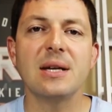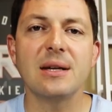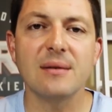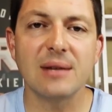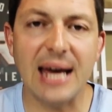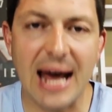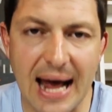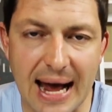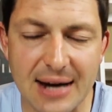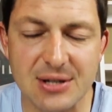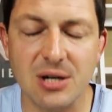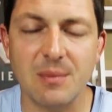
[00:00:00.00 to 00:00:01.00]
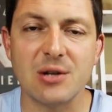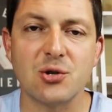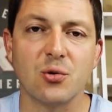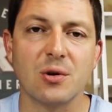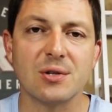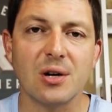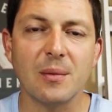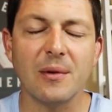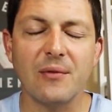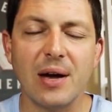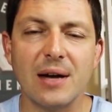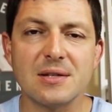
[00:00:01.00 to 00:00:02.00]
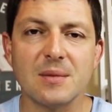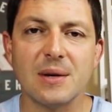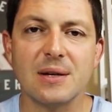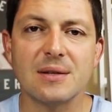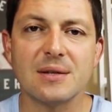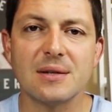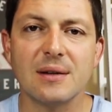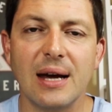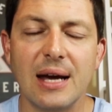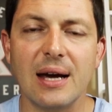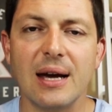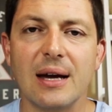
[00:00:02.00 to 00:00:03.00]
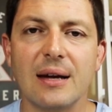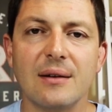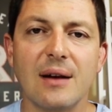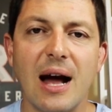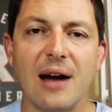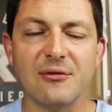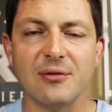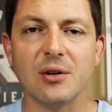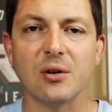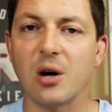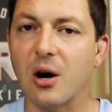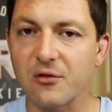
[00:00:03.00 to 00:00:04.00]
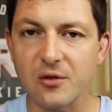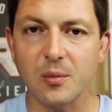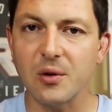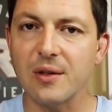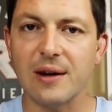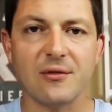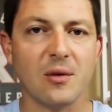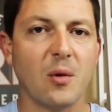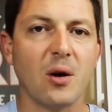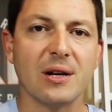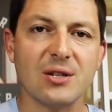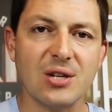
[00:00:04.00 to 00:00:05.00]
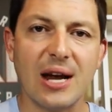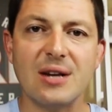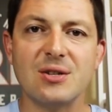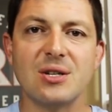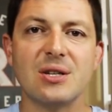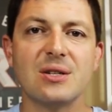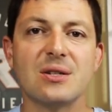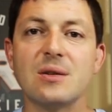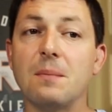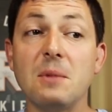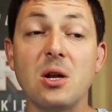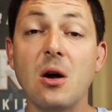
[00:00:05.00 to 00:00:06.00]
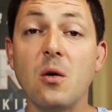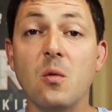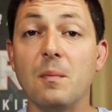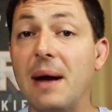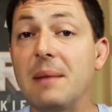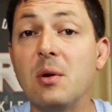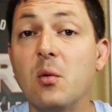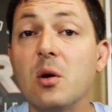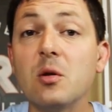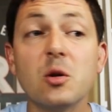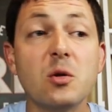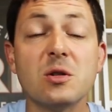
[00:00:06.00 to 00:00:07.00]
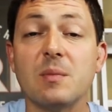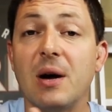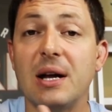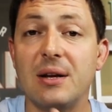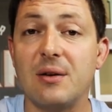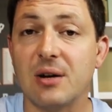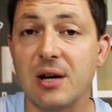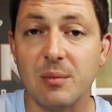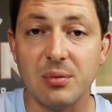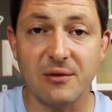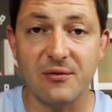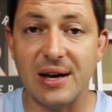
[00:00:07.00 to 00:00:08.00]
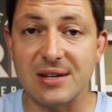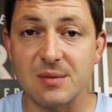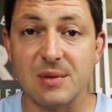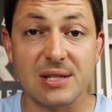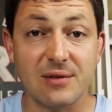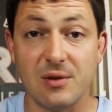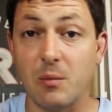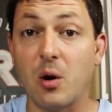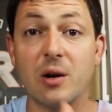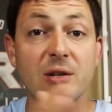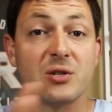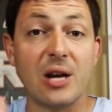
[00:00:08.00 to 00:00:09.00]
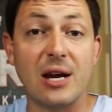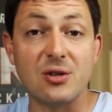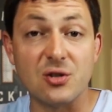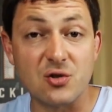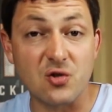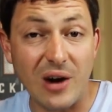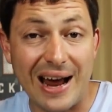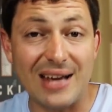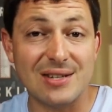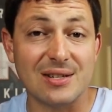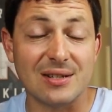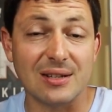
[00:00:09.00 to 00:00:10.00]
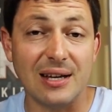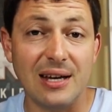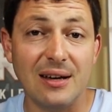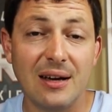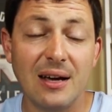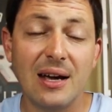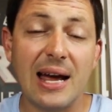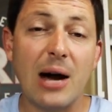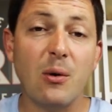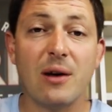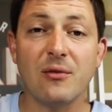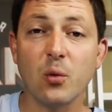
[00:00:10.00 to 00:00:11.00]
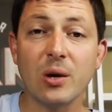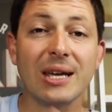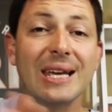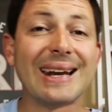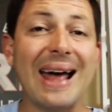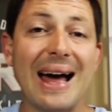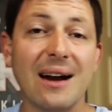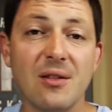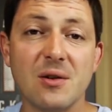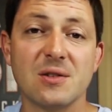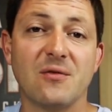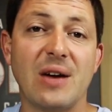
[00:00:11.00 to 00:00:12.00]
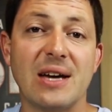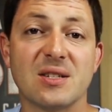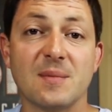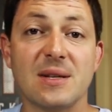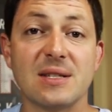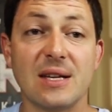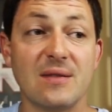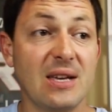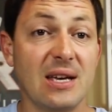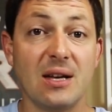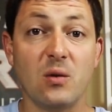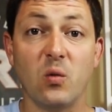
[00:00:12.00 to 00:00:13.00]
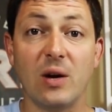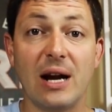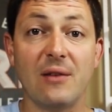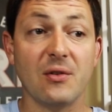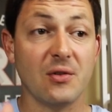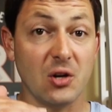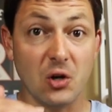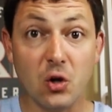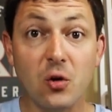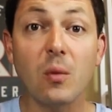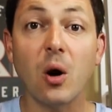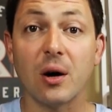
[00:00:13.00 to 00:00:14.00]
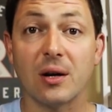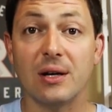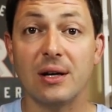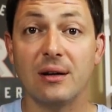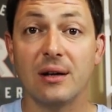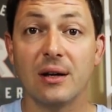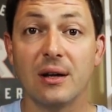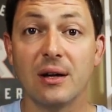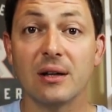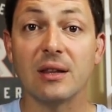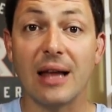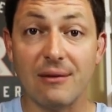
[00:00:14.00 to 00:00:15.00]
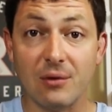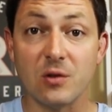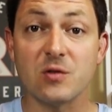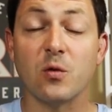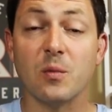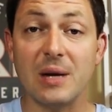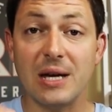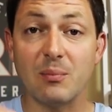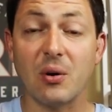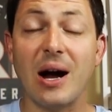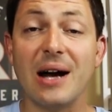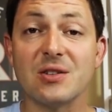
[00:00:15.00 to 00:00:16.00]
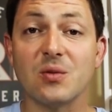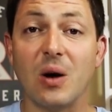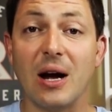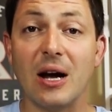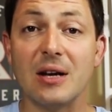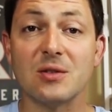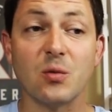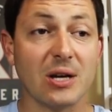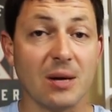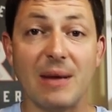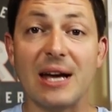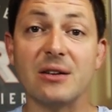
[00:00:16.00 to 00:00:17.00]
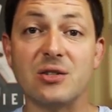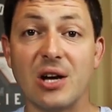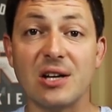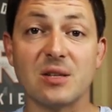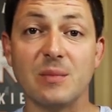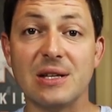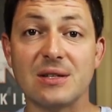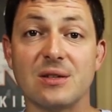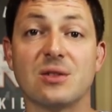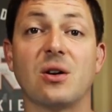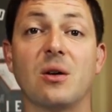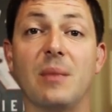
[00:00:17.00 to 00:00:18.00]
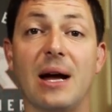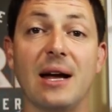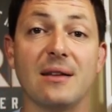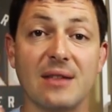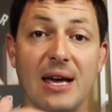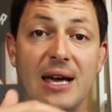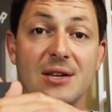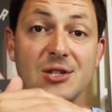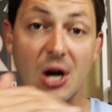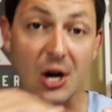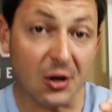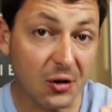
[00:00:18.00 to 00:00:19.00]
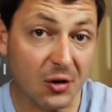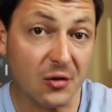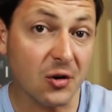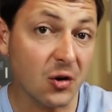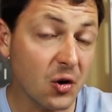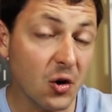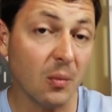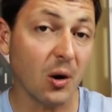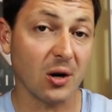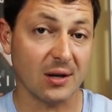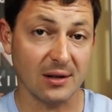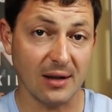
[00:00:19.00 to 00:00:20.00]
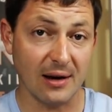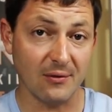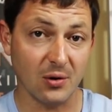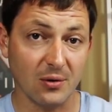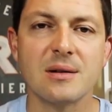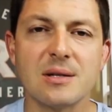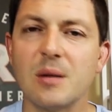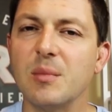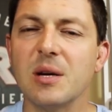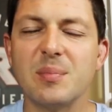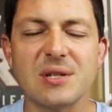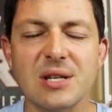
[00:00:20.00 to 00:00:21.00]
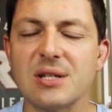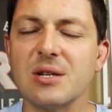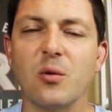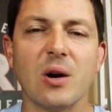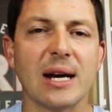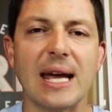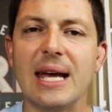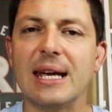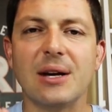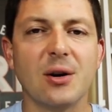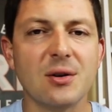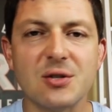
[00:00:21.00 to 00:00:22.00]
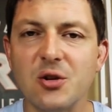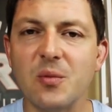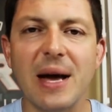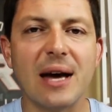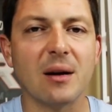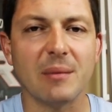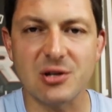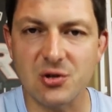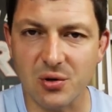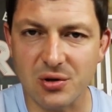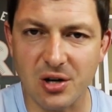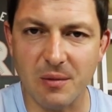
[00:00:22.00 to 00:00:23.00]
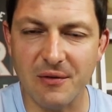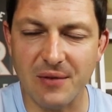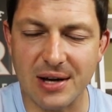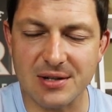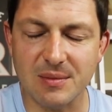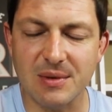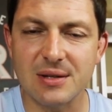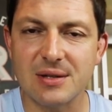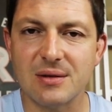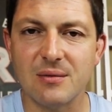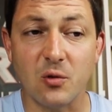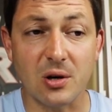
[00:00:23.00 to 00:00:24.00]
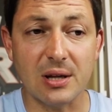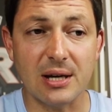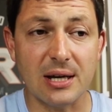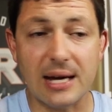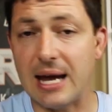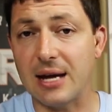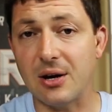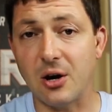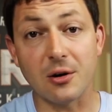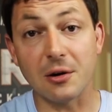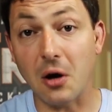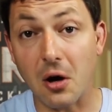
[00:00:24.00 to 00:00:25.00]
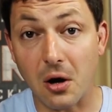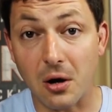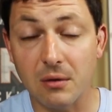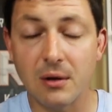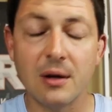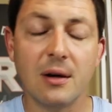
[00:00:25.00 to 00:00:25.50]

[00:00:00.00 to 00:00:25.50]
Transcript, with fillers: be cash on my short-term investments and I feel comfortable that if the market changes, you know, maybe we'll lose money on a couple investments if the market changes drastically. However, we can get out of those investments and then whatever the new market levels will be price-wise, we can make adjustments and start buying things under the new market level. So I'm in a position where I can't get hurt too bad on my short-term investments. Really, it can't get hurt at all.